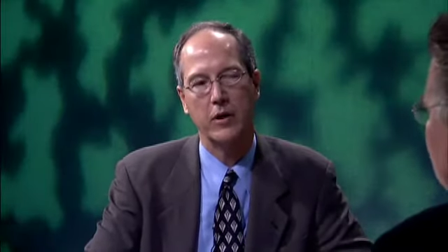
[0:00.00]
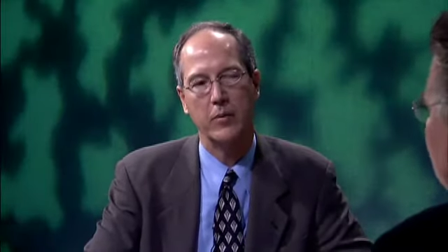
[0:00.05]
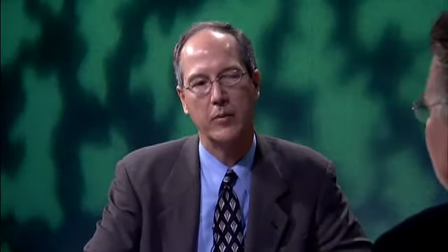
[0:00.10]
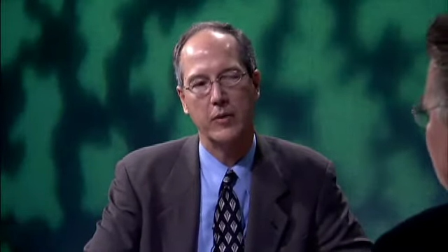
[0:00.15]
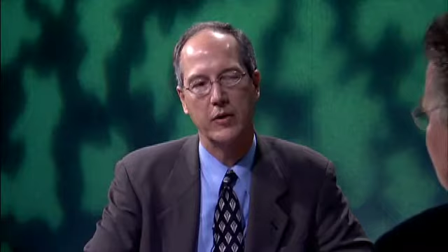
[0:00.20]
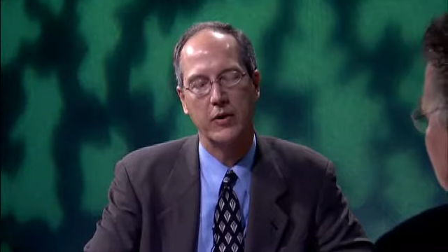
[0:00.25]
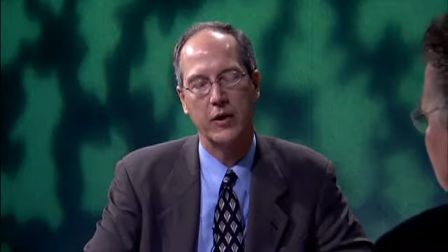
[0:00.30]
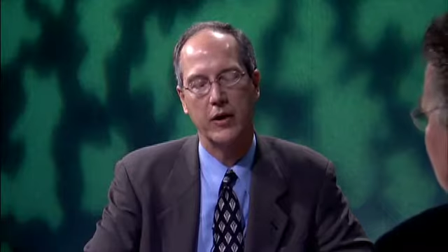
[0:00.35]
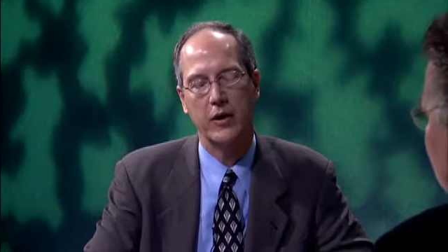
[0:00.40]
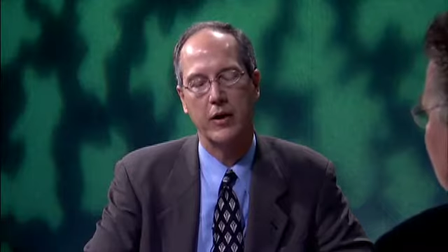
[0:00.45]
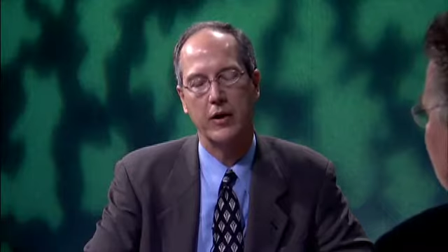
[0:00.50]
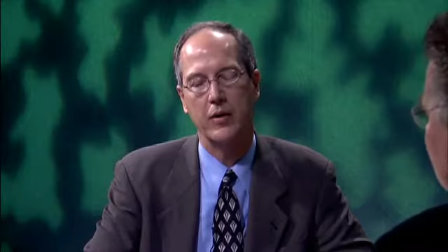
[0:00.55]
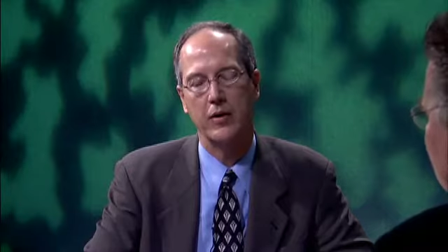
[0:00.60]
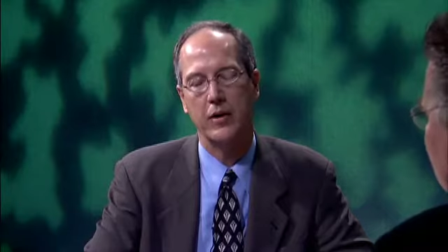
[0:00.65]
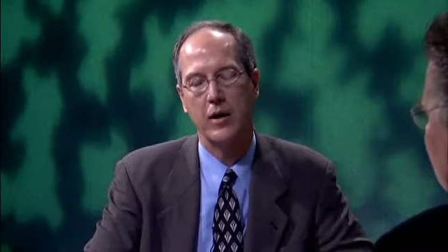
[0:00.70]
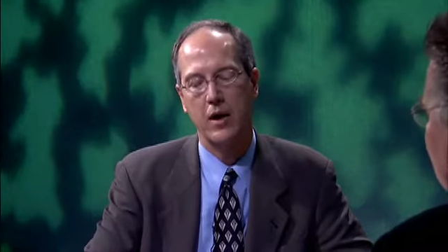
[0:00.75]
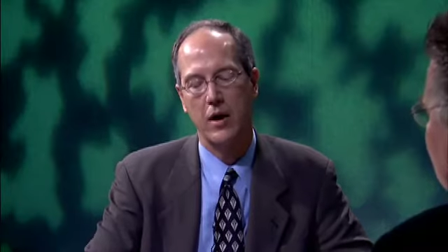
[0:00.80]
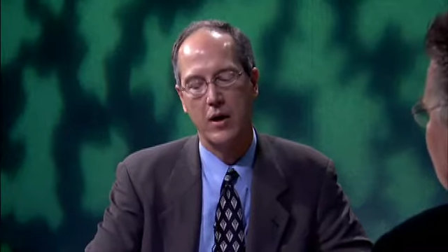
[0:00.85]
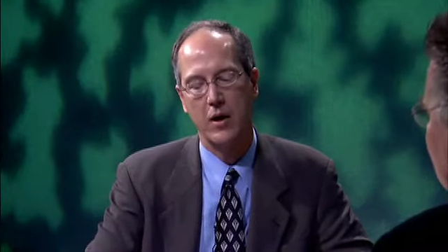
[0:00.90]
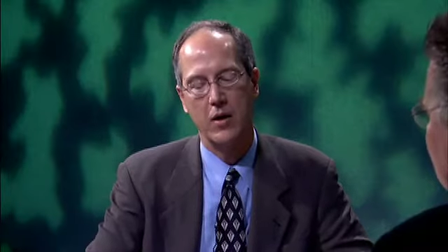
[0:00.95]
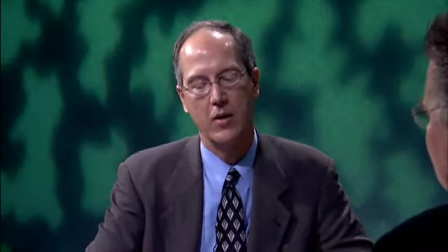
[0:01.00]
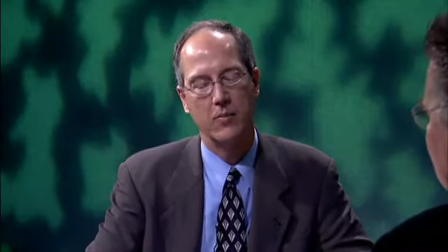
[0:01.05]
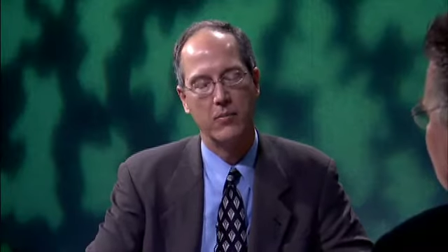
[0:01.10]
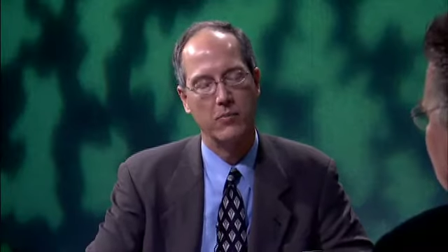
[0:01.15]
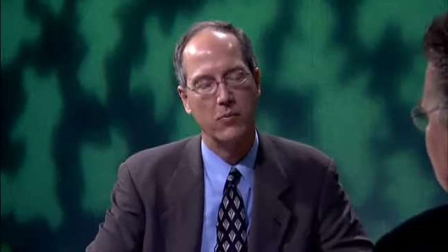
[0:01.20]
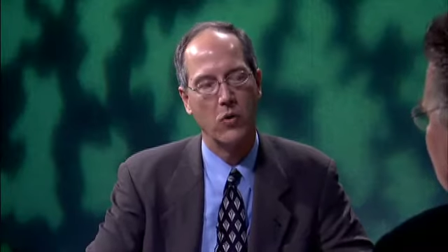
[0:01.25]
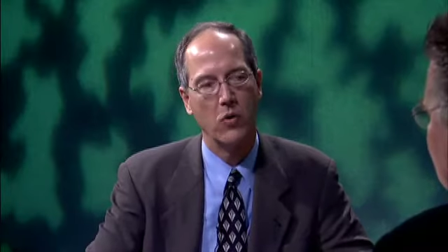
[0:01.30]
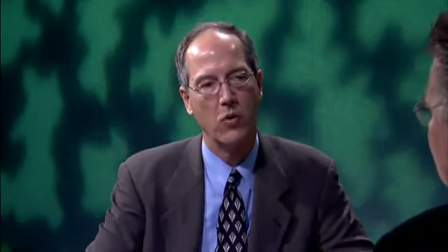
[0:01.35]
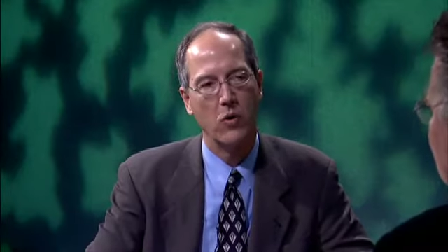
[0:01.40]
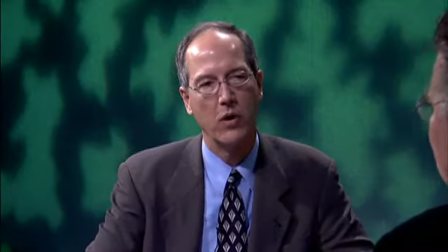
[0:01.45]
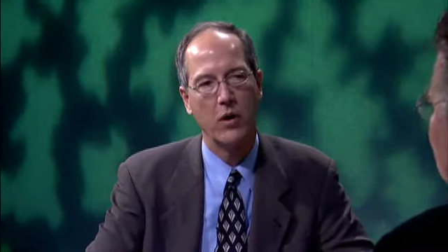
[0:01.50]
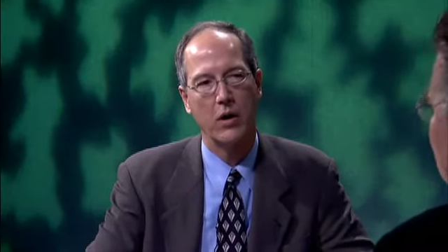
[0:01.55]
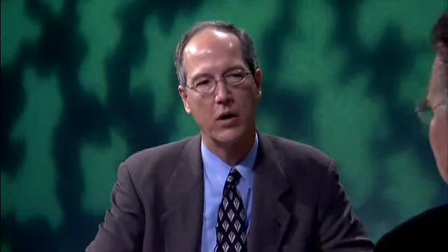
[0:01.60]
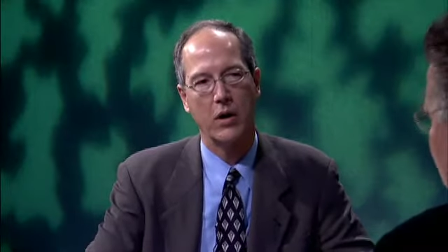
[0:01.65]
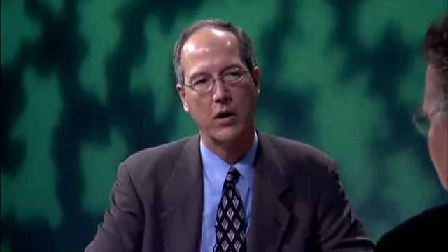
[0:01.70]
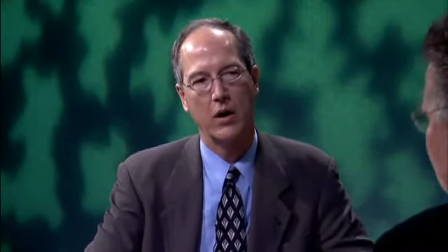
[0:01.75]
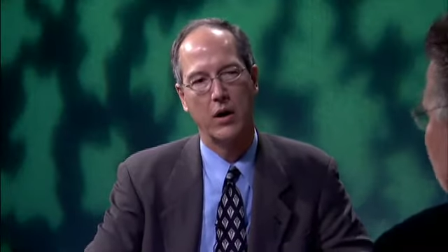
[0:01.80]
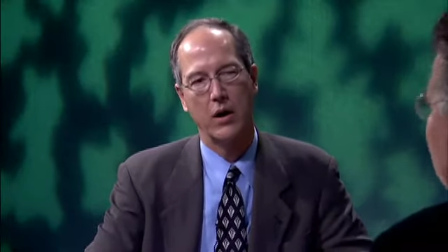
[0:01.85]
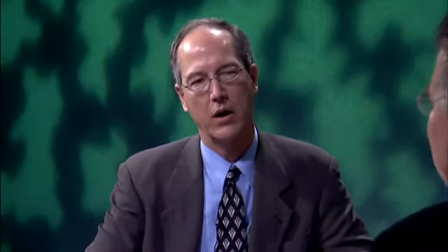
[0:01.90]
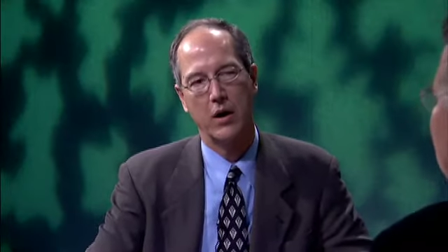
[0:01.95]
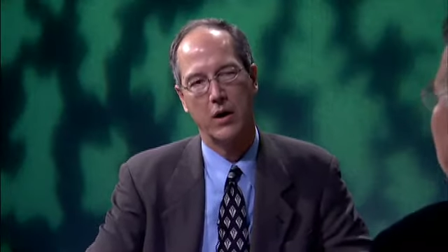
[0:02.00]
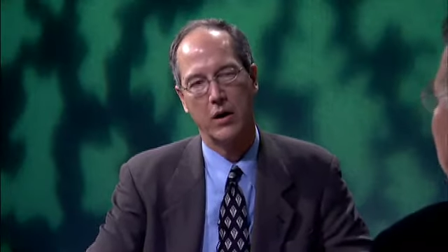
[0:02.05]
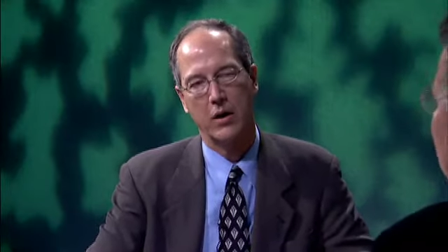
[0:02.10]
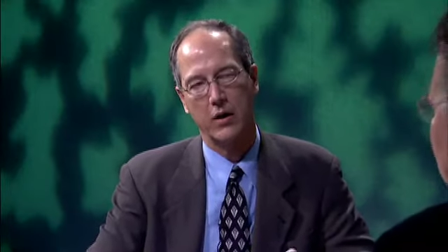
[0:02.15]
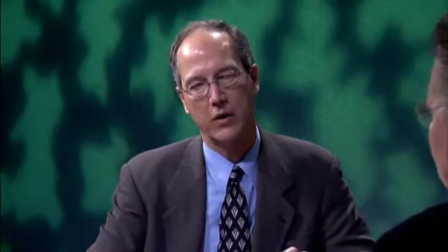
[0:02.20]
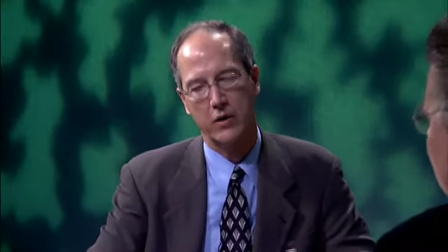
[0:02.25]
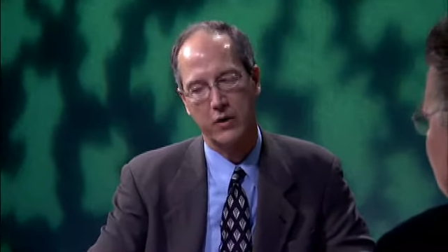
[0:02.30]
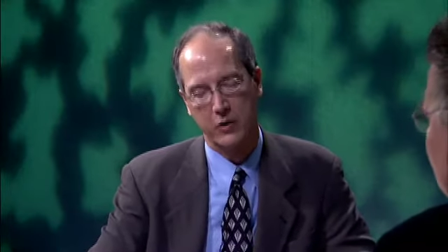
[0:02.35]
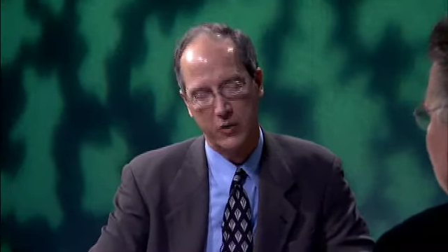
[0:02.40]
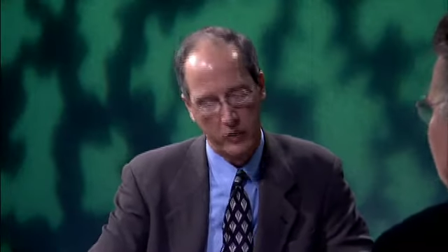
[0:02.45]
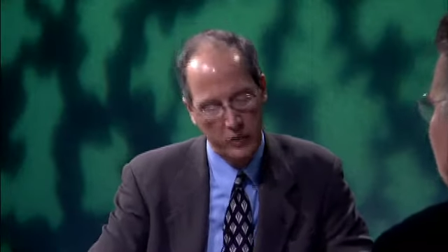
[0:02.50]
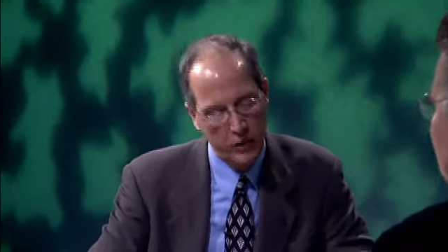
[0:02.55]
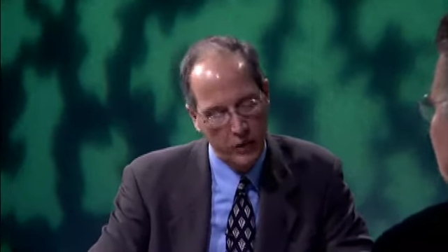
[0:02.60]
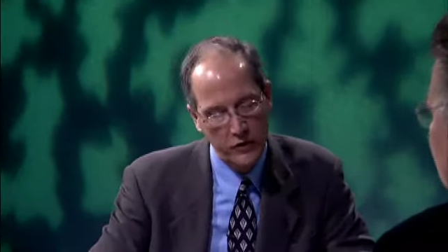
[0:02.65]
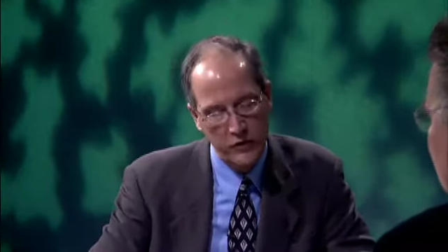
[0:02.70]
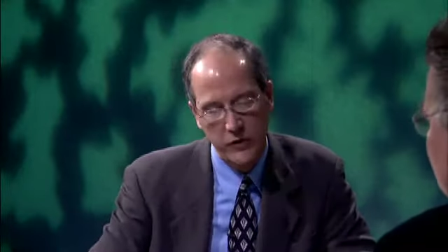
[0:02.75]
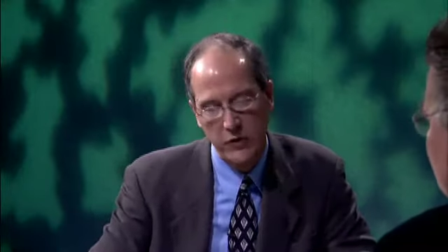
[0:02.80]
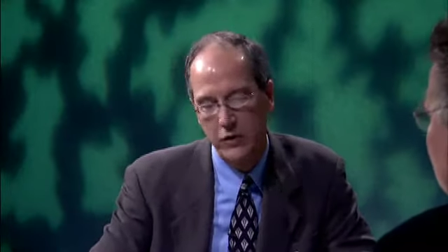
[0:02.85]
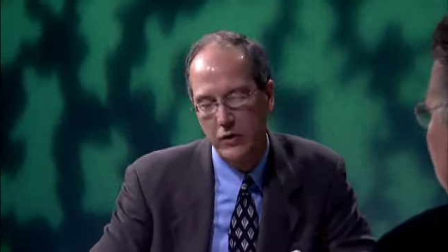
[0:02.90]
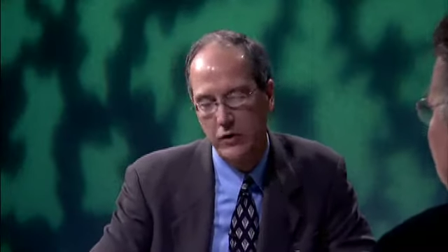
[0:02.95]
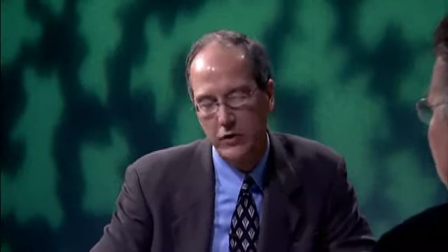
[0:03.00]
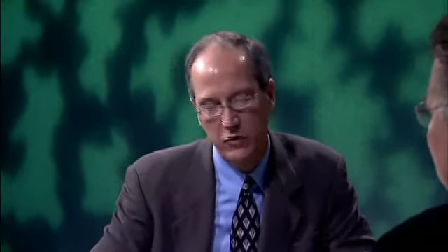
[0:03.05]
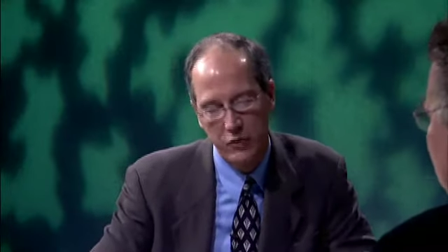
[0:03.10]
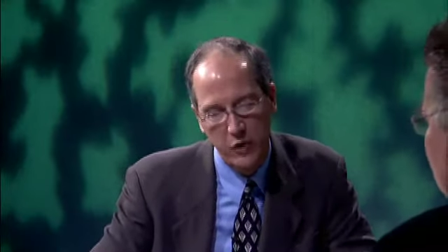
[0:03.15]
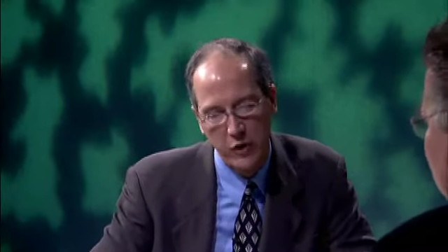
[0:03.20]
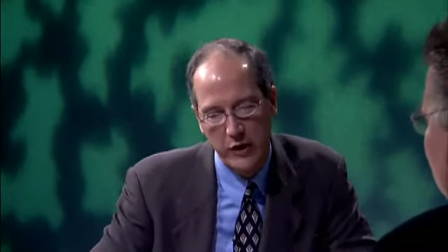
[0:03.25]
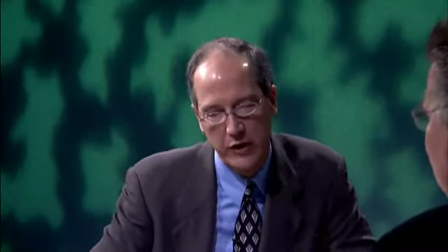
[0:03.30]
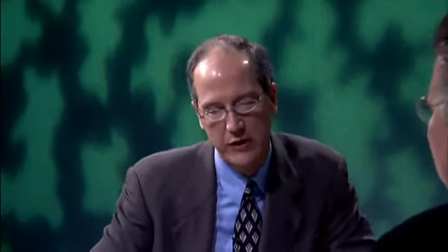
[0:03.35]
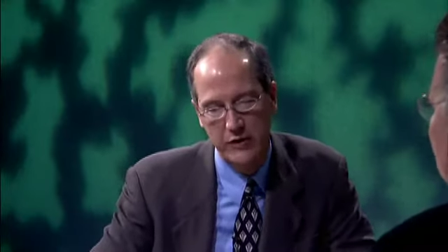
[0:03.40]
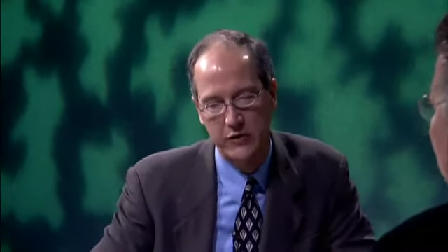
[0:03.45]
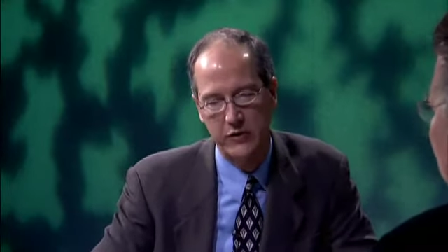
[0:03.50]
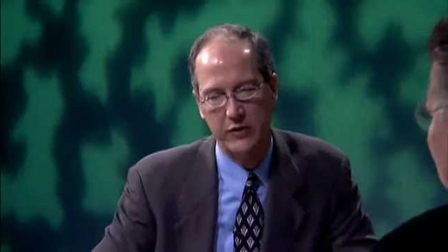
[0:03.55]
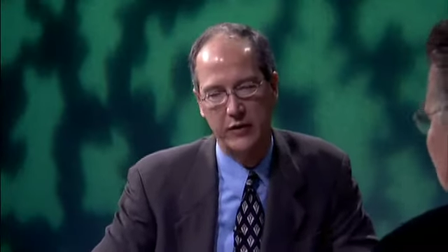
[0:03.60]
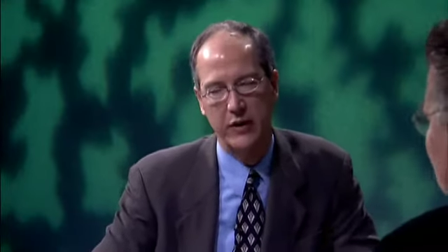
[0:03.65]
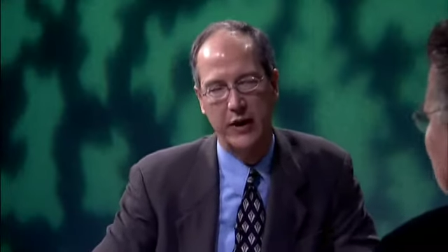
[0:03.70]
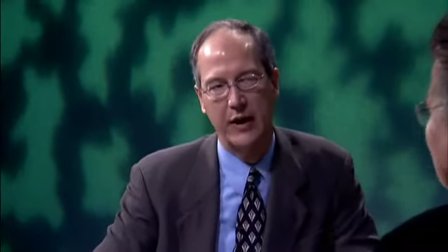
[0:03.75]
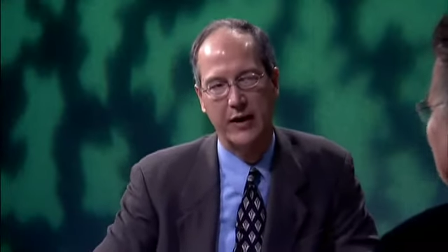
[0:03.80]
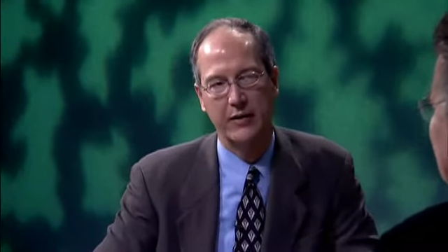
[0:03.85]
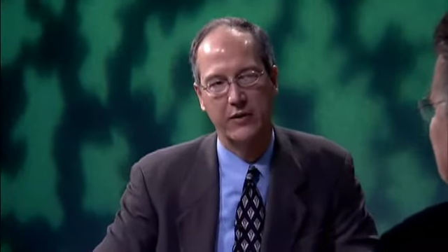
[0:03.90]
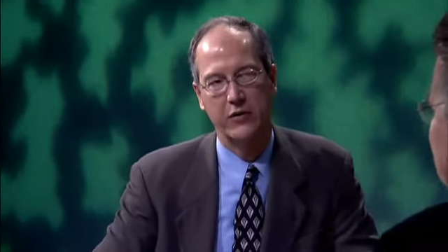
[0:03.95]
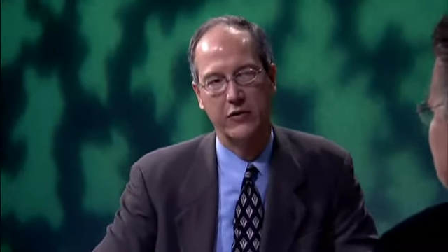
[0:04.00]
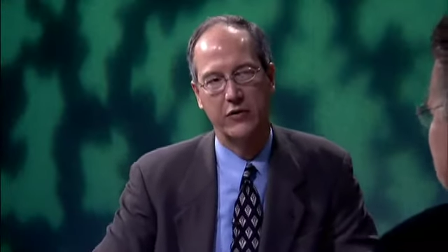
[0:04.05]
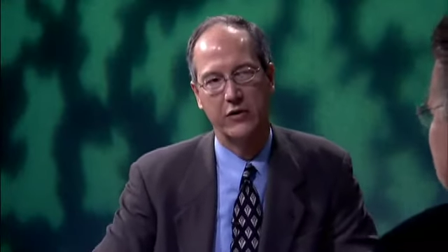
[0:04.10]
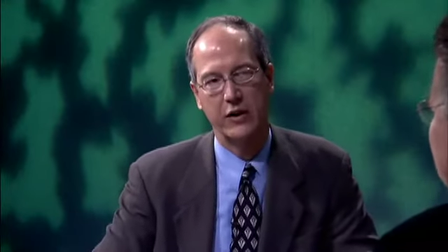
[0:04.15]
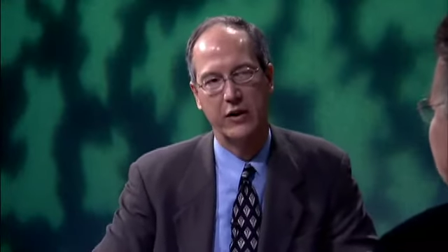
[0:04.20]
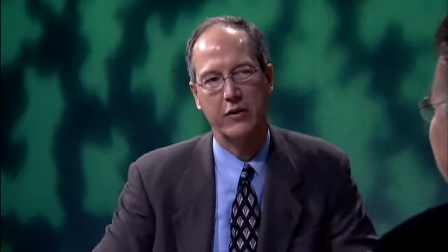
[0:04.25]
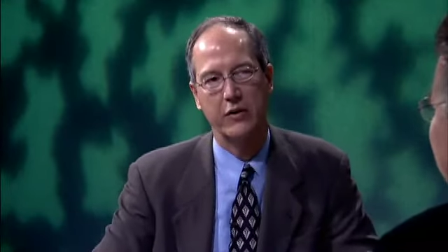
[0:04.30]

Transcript: are going to be taking more closer looks at yes. this